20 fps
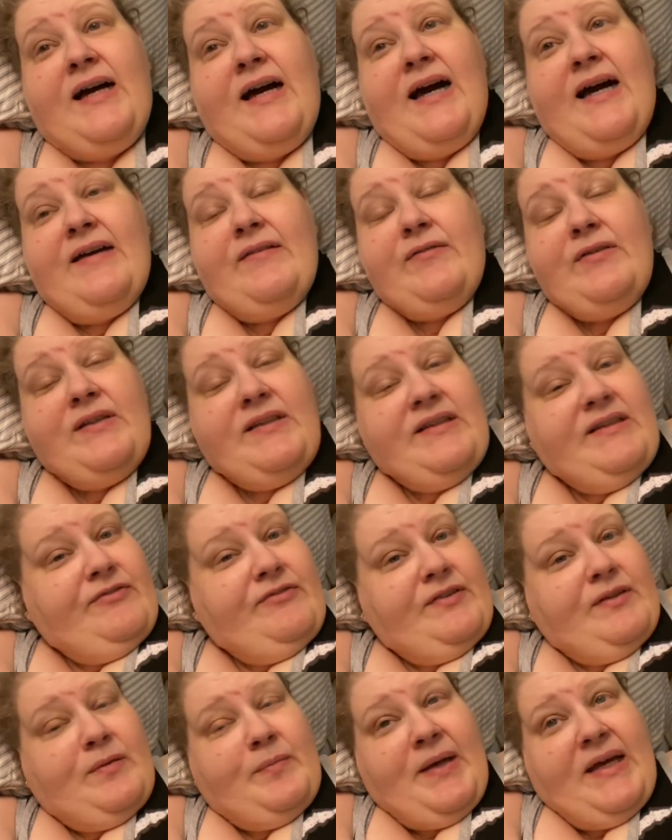I really
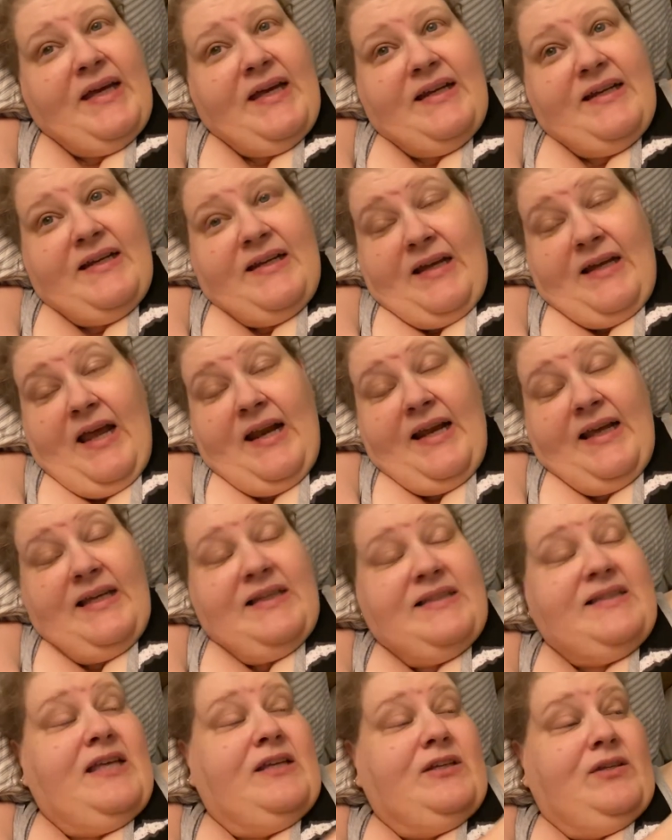feel bad. And, and I can
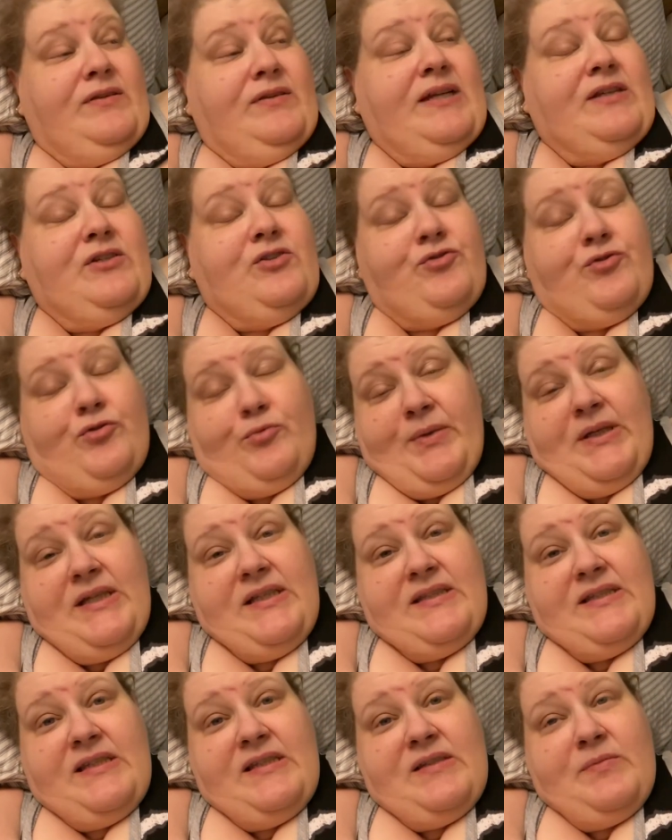tell you that's true
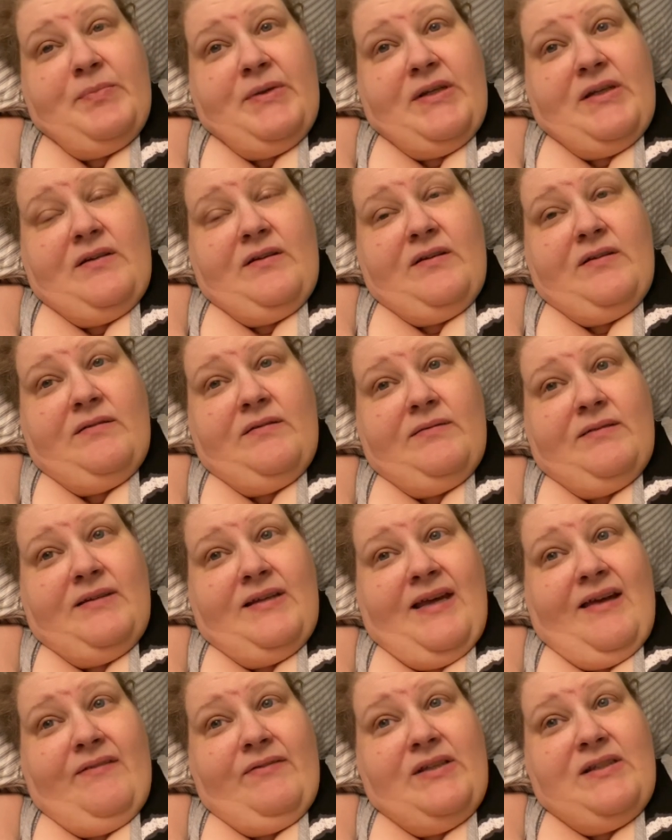because he's been
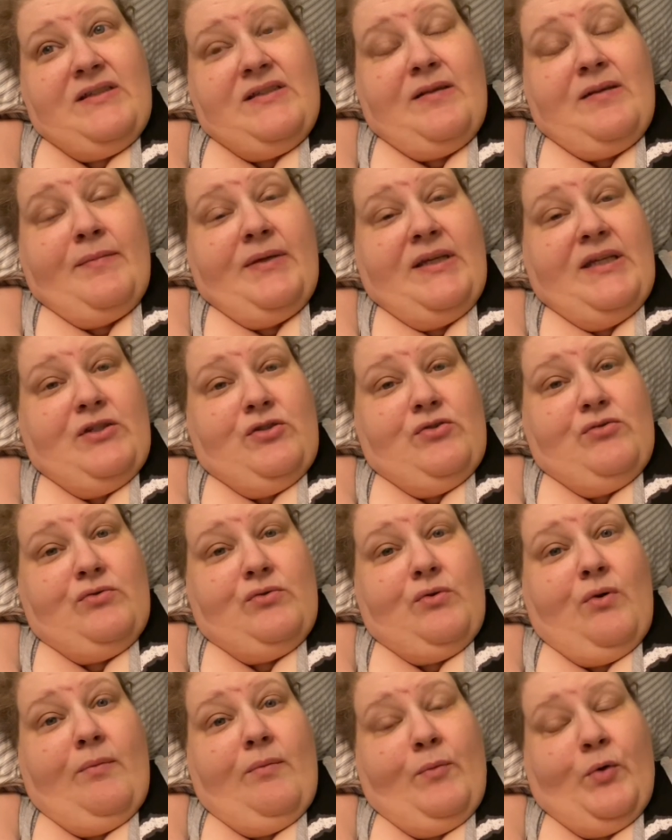having stomach issues
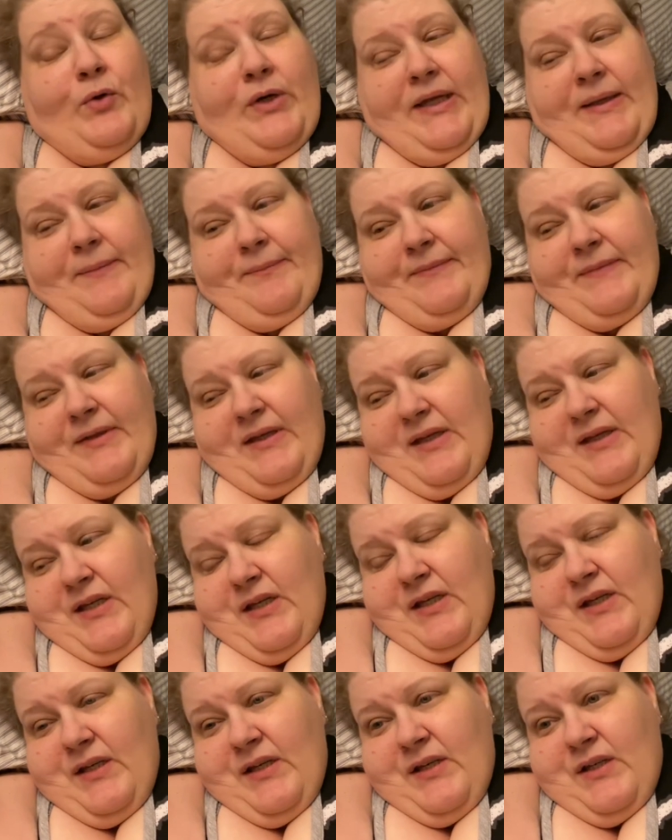all morning.
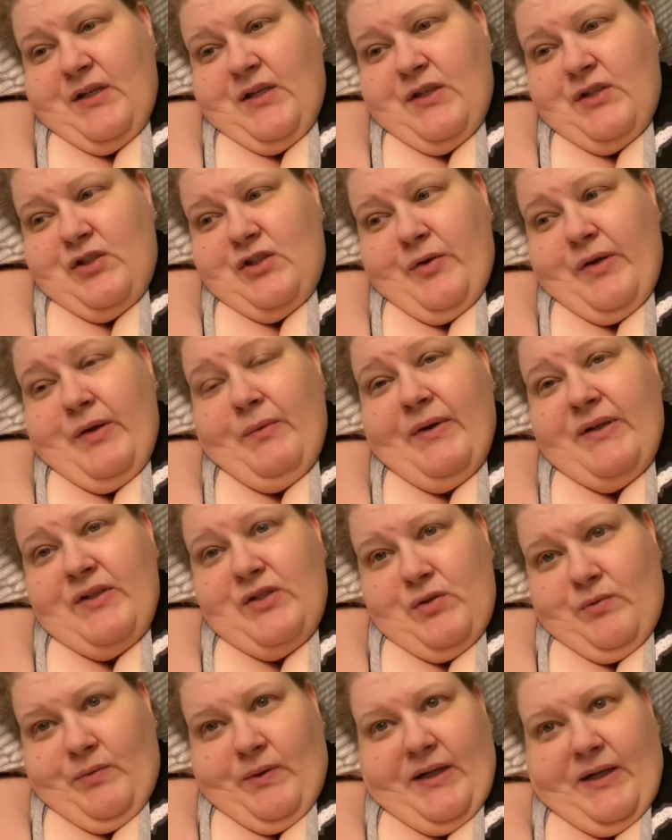So he went
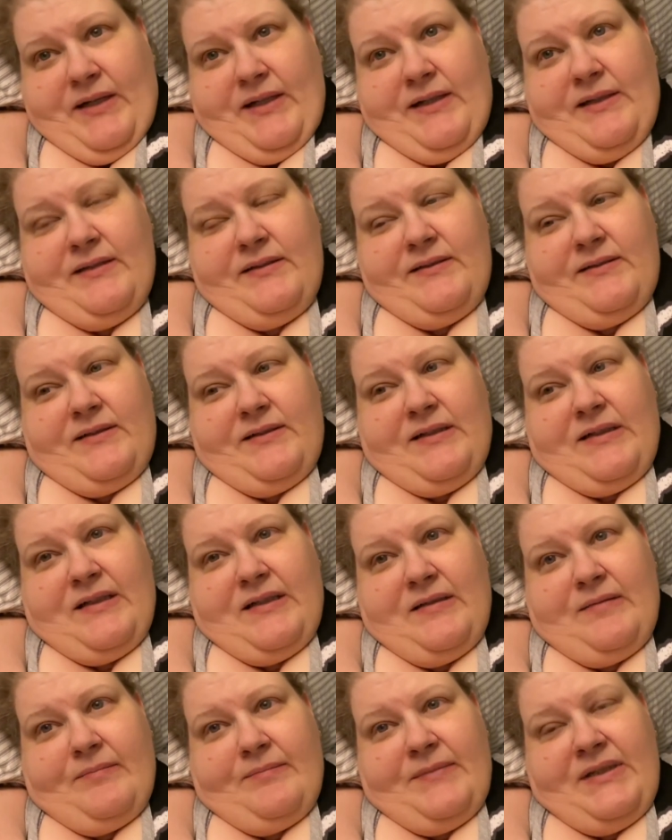to work.
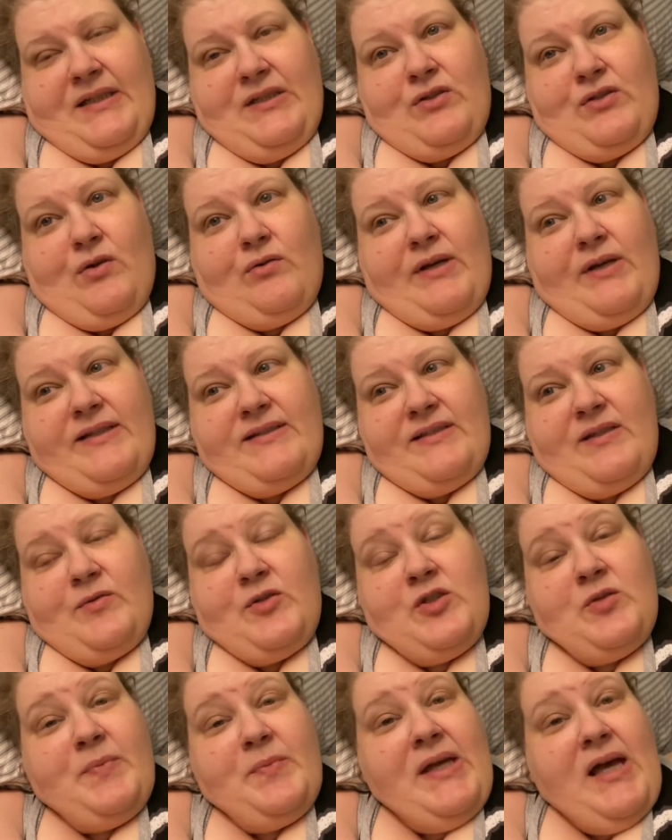Um, he told, I said,
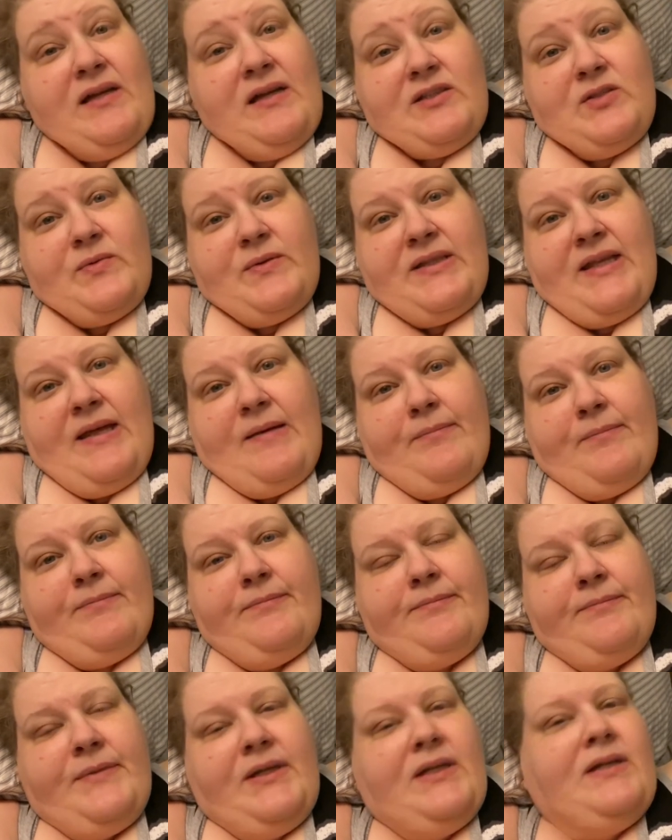just be honest with them.
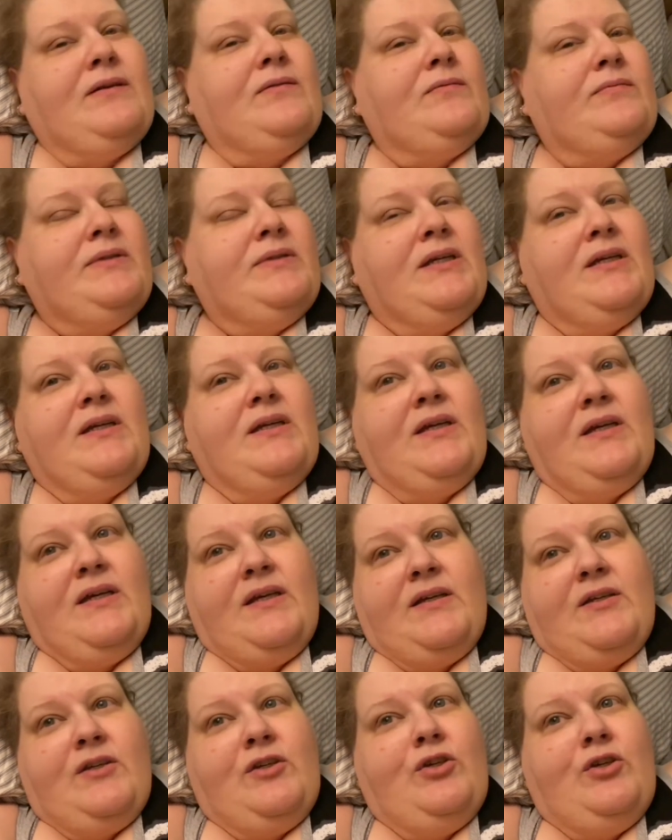You know,
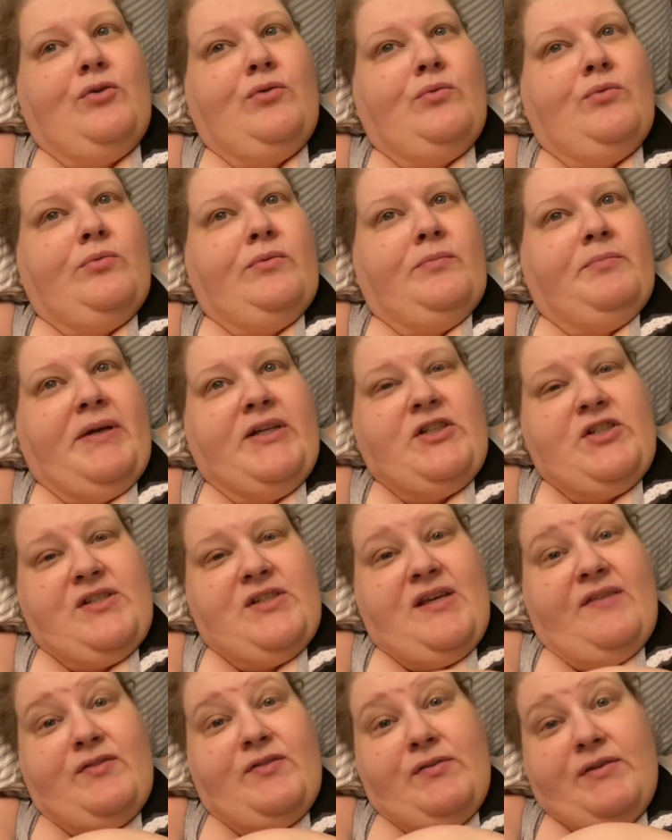you might just
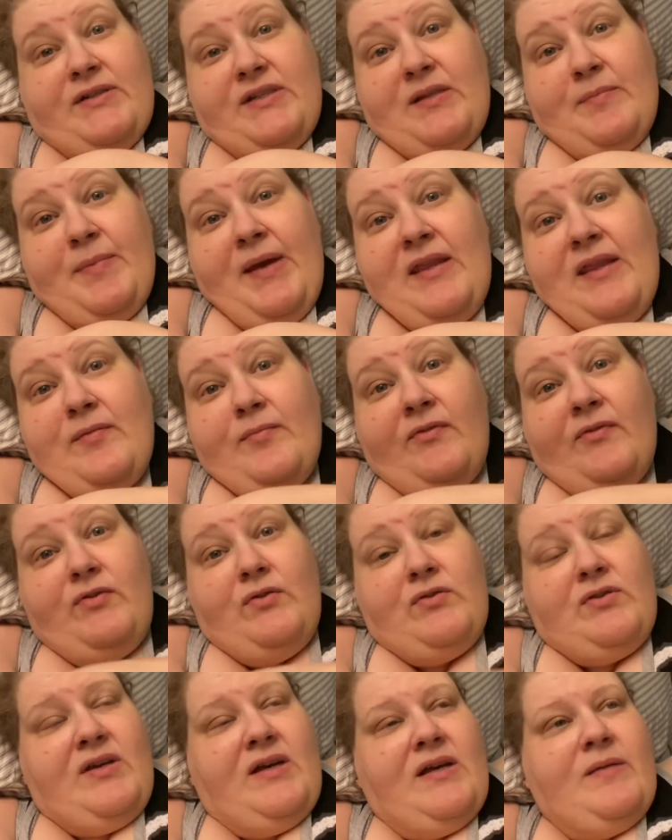have to run to the bathroom a
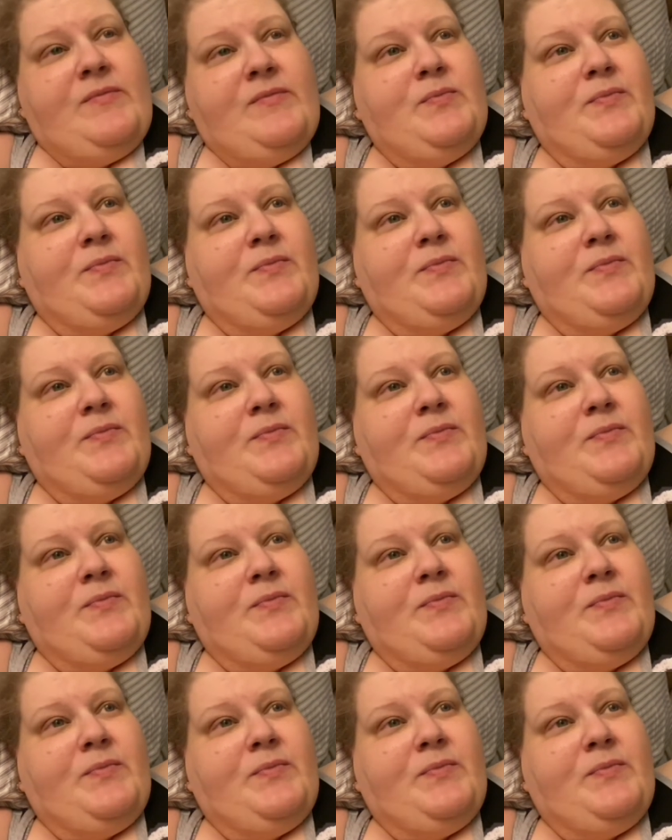few times.